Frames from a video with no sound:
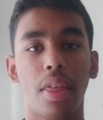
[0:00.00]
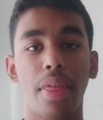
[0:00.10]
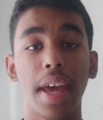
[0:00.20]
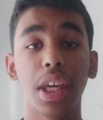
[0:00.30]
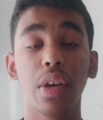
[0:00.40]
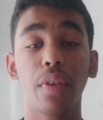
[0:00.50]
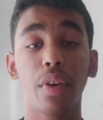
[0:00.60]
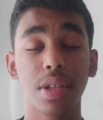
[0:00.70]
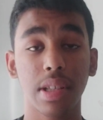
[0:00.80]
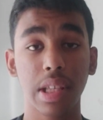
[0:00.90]
Thank you for
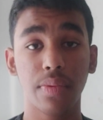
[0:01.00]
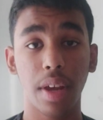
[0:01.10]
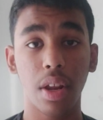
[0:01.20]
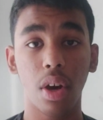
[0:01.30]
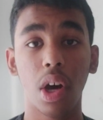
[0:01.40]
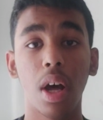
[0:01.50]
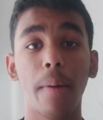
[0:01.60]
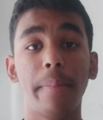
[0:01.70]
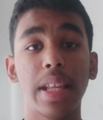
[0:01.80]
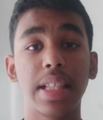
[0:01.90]
watching this video.
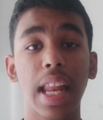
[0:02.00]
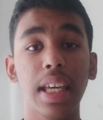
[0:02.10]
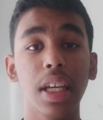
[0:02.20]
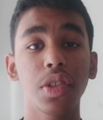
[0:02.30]
Please like